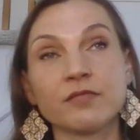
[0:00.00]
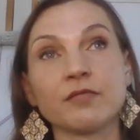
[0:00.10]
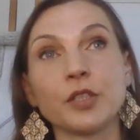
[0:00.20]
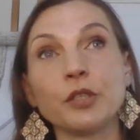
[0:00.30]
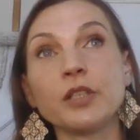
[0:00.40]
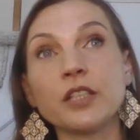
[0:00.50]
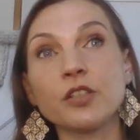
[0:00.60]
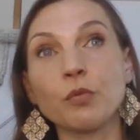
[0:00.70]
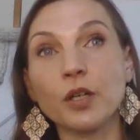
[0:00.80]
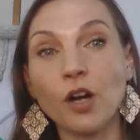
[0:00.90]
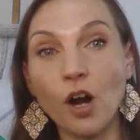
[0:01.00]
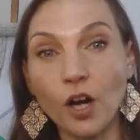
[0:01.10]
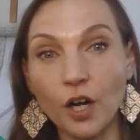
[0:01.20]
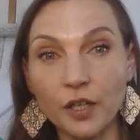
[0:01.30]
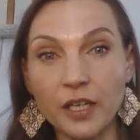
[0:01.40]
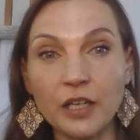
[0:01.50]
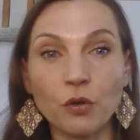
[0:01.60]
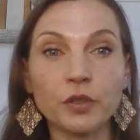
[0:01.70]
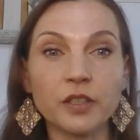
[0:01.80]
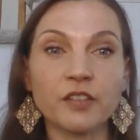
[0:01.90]
you need to work hard in
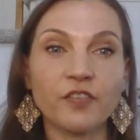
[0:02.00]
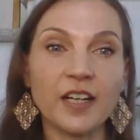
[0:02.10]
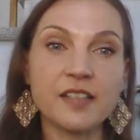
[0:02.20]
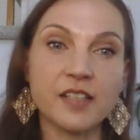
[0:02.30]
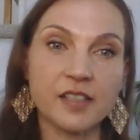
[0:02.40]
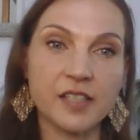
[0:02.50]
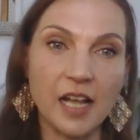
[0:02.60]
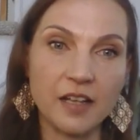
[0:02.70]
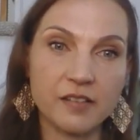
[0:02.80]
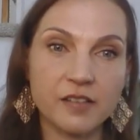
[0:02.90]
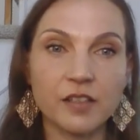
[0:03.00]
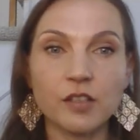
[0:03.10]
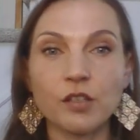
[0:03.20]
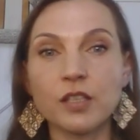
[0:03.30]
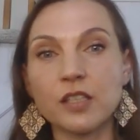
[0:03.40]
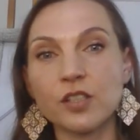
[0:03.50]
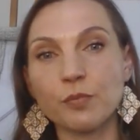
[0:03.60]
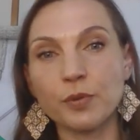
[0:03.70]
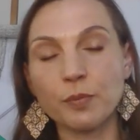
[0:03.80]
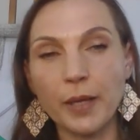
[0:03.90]
order to find success. You need to
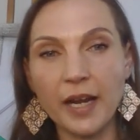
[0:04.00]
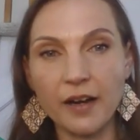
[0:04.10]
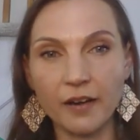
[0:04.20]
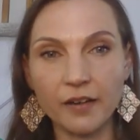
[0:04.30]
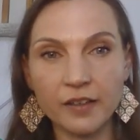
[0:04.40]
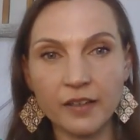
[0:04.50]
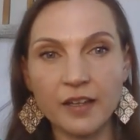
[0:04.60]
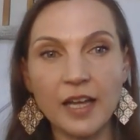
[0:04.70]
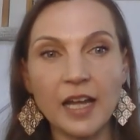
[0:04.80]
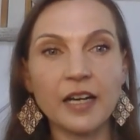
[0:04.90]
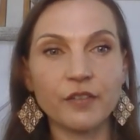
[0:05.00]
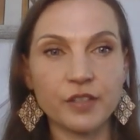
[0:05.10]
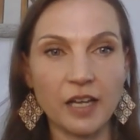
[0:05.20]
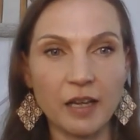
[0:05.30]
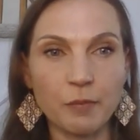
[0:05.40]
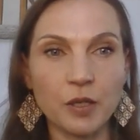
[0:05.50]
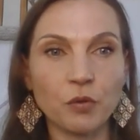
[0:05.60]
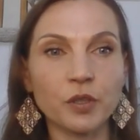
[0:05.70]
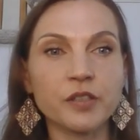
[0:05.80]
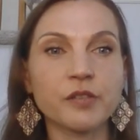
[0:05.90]
prepare ahead of time in
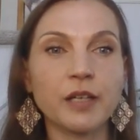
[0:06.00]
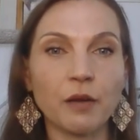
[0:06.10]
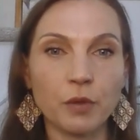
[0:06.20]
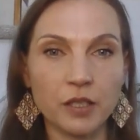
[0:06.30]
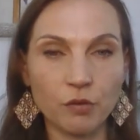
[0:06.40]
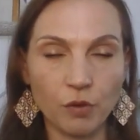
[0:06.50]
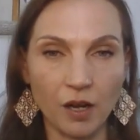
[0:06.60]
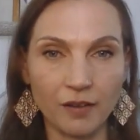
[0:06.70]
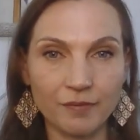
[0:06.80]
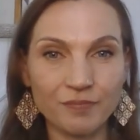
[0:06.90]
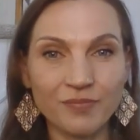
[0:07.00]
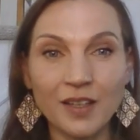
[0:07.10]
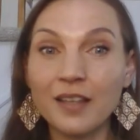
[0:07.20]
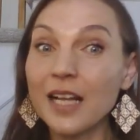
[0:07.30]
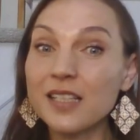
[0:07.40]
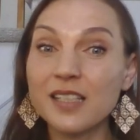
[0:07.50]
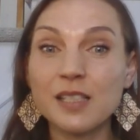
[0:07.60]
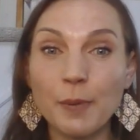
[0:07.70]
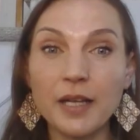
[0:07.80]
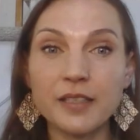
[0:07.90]
order to get what you want. That's
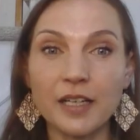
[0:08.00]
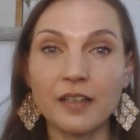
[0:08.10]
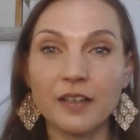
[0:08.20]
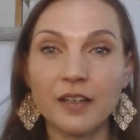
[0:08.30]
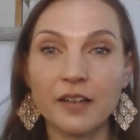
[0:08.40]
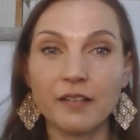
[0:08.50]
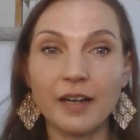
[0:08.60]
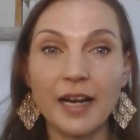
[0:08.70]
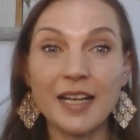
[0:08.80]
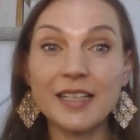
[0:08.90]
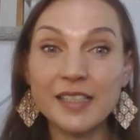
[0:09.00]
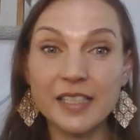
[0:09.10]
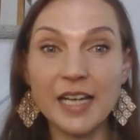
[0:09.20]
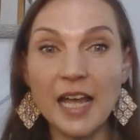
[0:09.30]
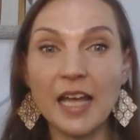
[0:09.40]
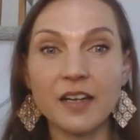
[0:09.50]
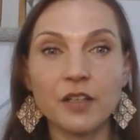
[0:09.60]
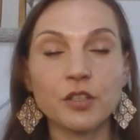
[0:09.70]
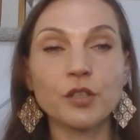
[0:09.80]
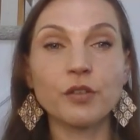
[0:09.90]
expected, right? Instead,
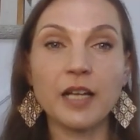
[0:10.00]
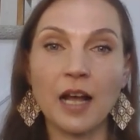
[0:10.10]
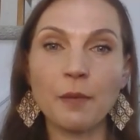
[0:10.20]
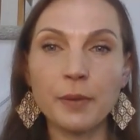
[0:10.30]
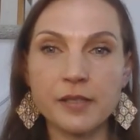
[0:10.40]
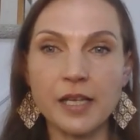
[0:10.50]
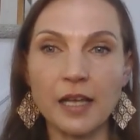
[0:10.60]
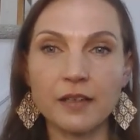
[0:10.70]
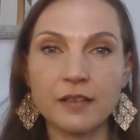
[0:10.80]
do the opposite.